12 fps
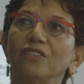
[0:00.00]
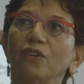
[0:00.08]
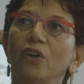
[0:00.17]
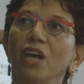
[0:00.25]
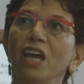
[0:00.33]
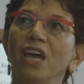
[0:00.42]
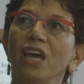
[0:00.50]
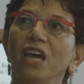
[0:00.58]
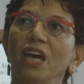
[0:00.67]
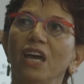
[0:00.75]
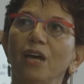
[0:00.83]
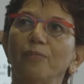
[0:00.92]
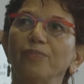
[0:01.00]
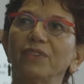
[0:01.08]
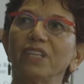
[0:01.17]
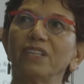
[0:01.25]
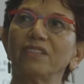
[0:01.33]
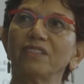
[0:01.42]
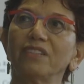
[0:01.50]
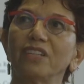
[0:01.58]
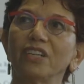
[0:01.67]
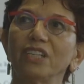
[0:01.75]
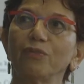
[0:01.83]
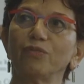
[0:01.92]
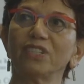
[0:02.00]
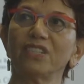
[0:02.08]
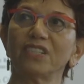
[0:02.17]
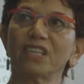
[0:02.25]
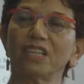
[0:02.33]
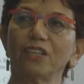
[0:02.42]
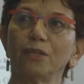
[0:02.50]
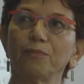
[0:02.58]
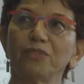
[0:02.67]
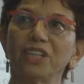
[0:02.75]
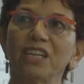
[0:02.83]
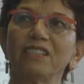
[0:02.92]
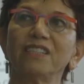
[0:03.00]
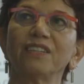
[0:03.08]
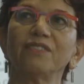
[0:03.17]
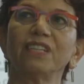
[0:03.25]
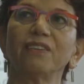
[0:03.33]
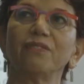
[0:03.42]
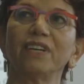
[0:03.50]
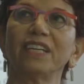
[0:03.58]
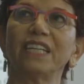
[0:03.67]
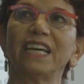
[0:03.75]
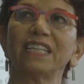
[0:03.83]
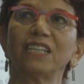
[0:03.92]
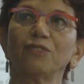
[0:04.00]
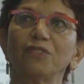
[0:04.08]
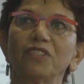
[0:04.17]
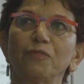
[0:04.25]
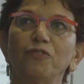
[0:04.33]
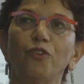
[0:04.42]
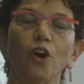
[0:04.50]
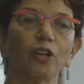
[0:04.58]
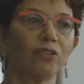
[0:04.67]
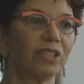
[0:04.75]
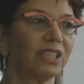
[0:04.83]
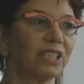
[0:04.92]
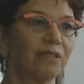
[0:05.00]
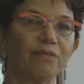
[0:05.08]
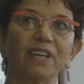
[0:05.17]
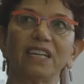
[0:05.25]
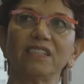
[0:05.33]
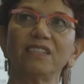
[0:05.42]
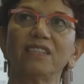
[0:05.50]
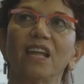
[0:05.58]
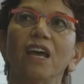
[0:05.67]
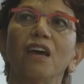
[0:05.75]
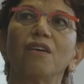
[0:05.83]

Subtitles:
So The study was comprehensive in a way that it was following the waste